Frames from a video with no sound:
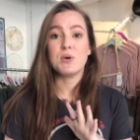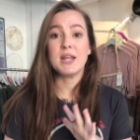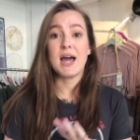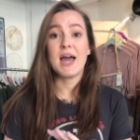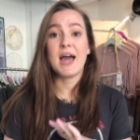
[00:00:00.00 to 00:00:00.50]

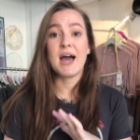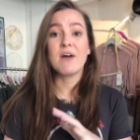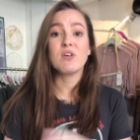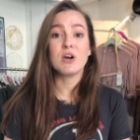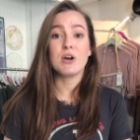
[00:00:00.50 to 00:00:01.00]
And I
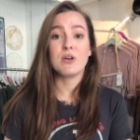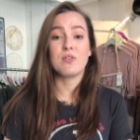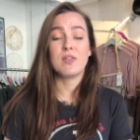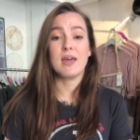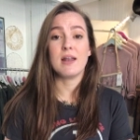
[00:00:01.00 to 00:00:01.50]
have heard
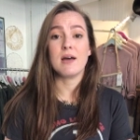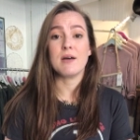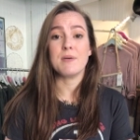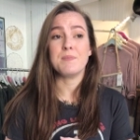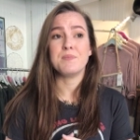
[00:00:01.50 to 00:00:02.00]
that
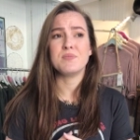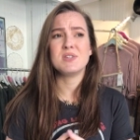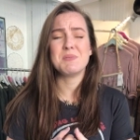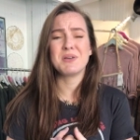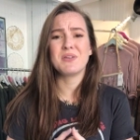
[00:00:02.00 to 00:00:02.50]
um,
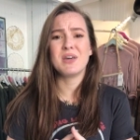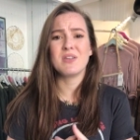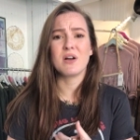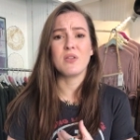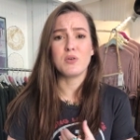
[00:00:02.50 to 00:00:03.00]
typically
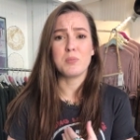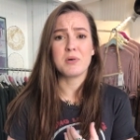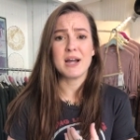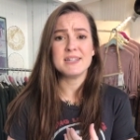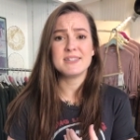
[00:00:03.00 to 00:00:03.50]
they're a little
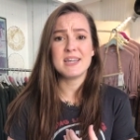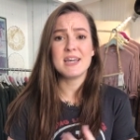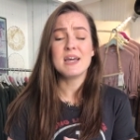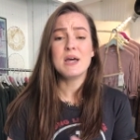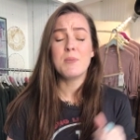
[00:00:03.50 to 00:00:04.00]
pricey,